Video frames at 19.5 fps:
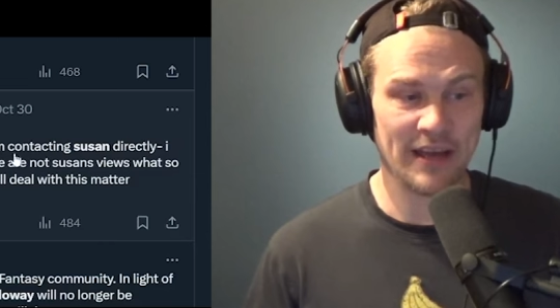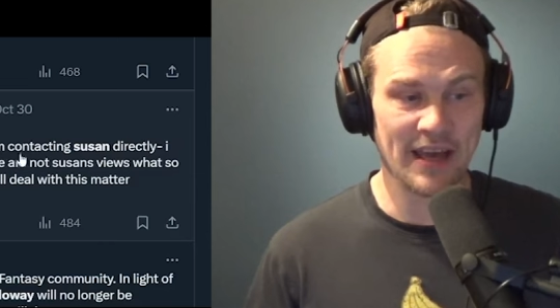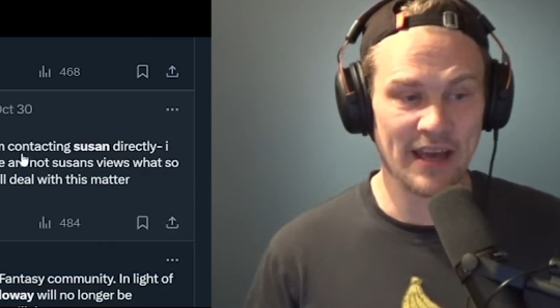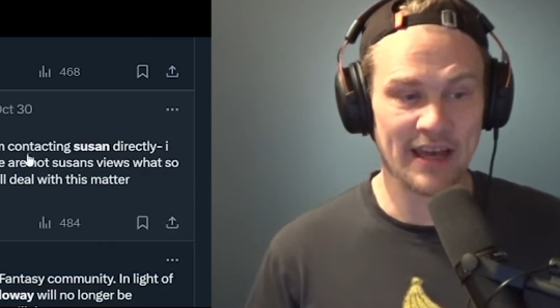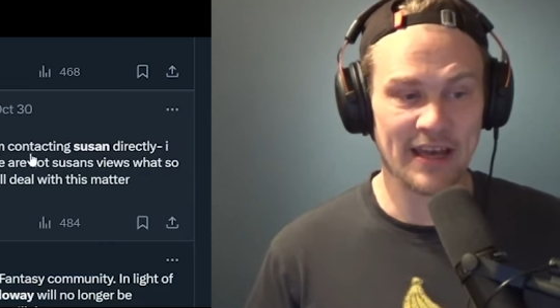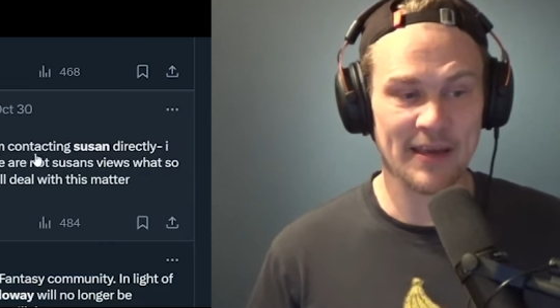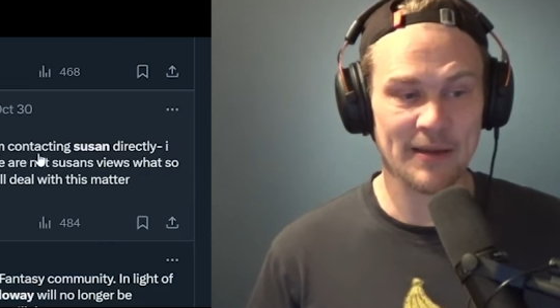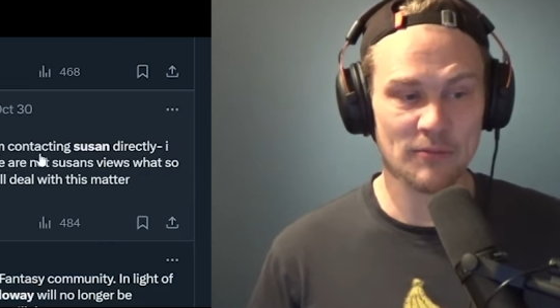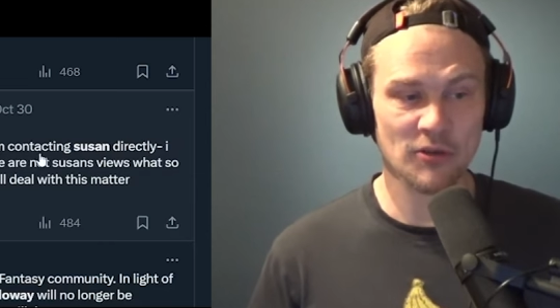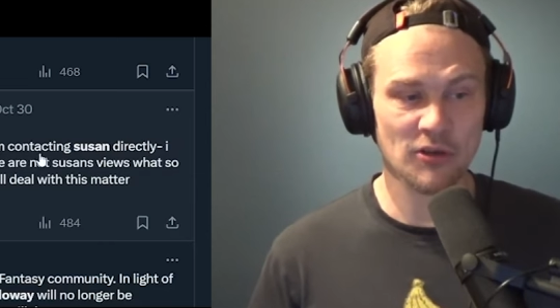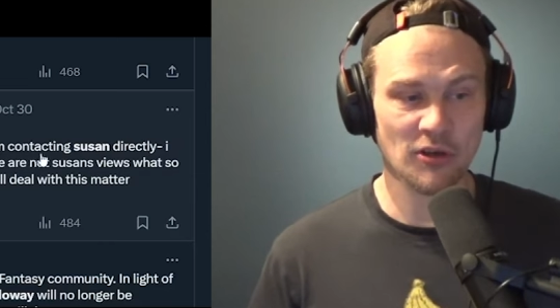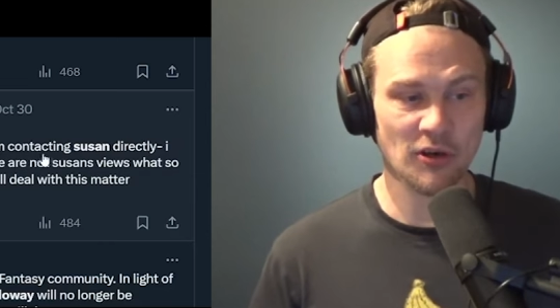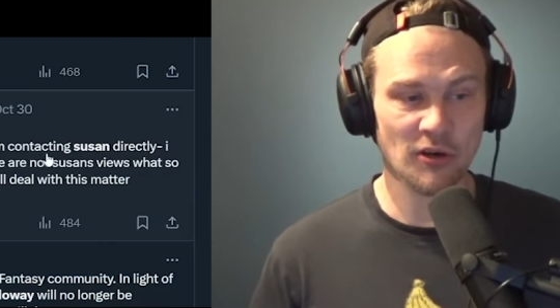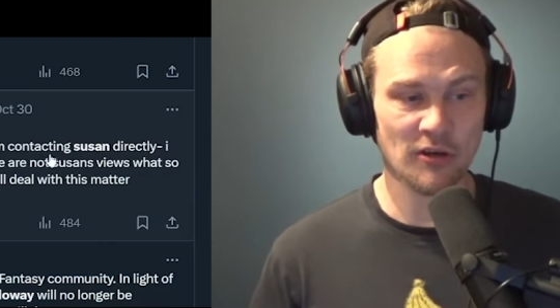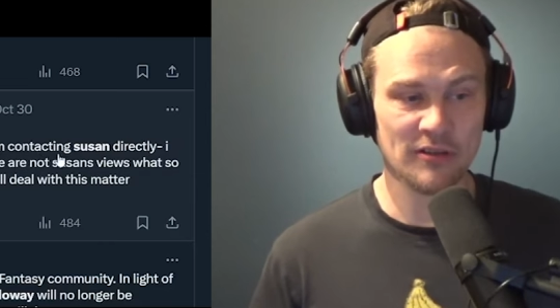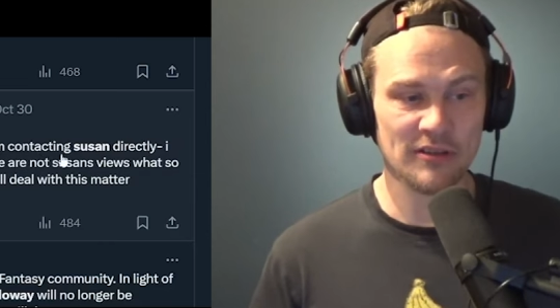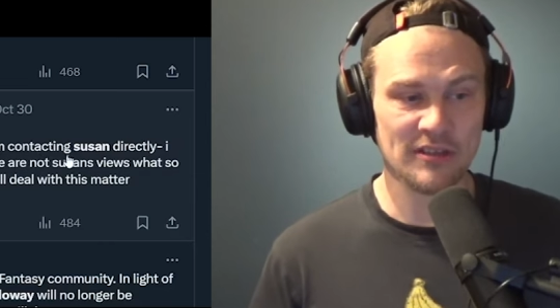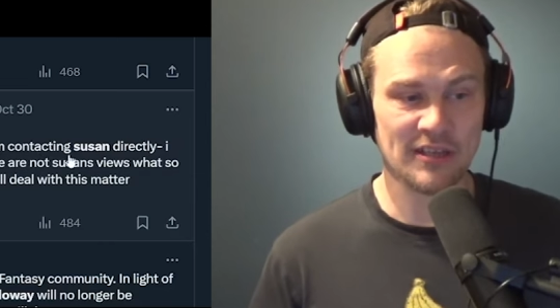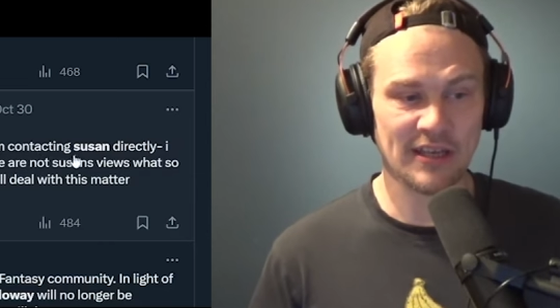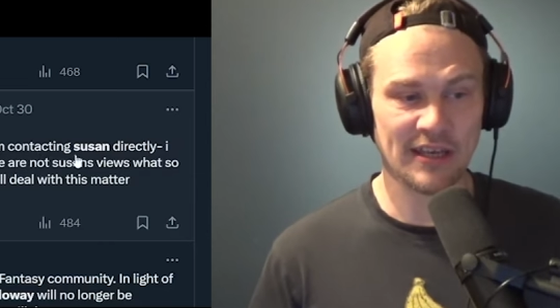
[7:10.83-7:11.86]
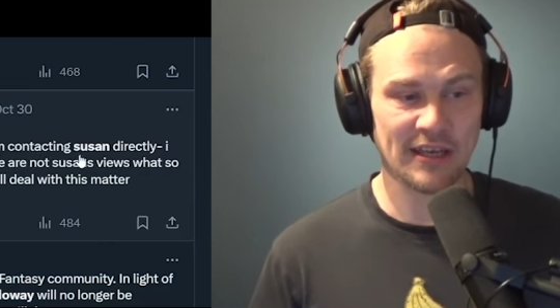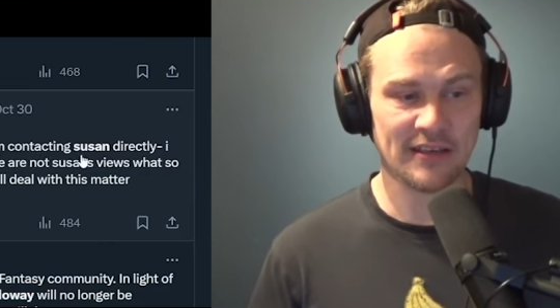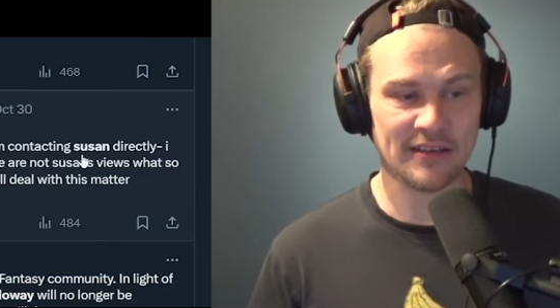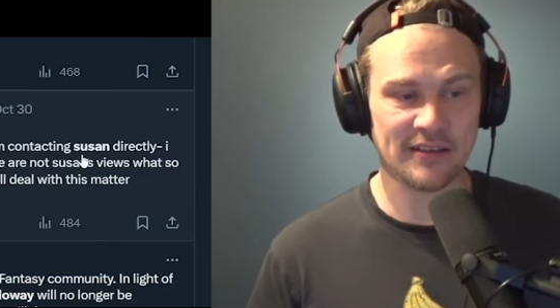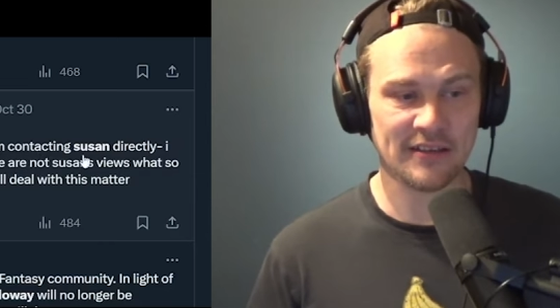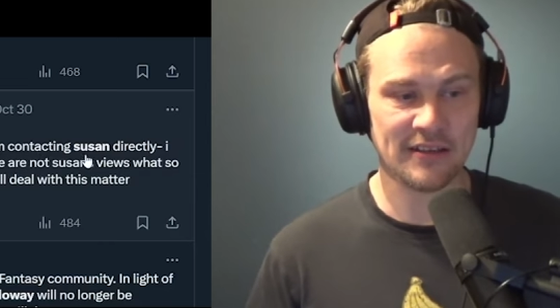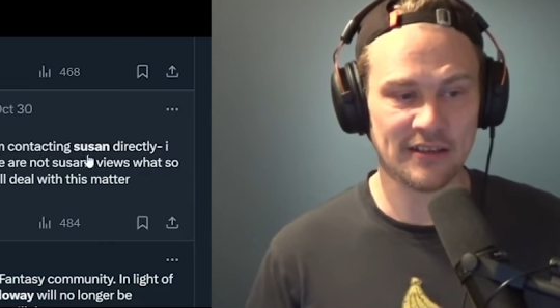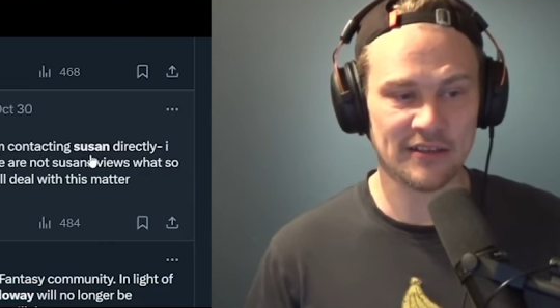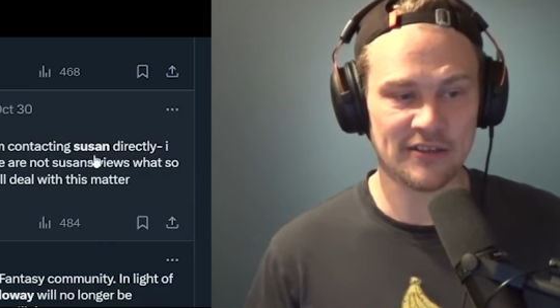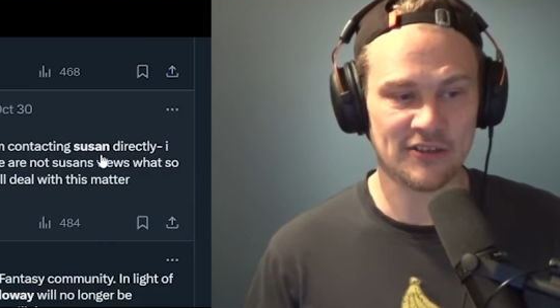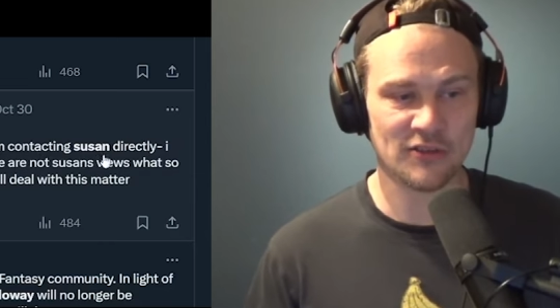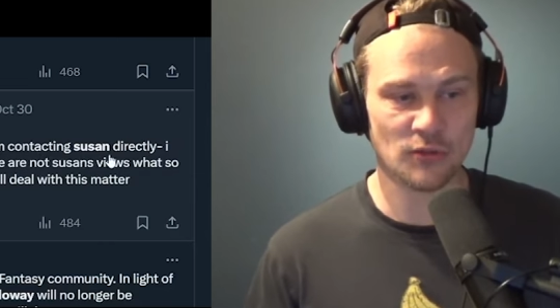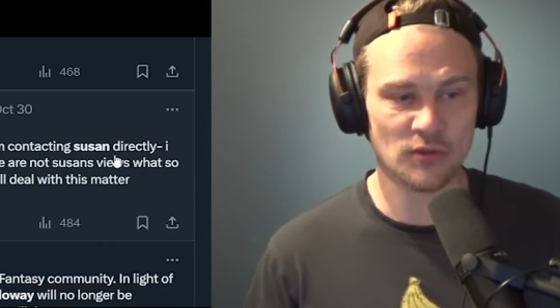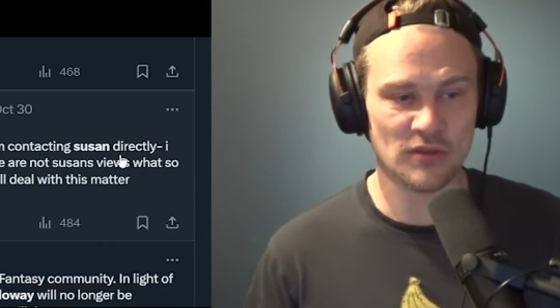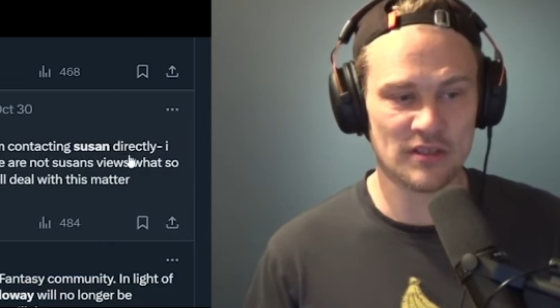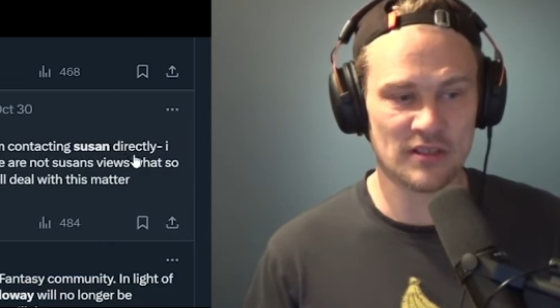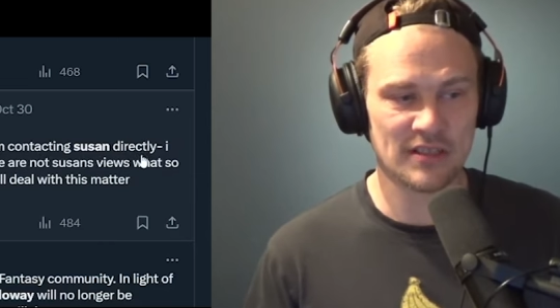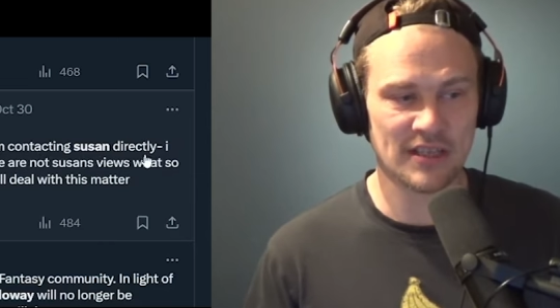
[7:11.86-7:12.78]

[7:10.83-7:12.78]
I am contacting Susan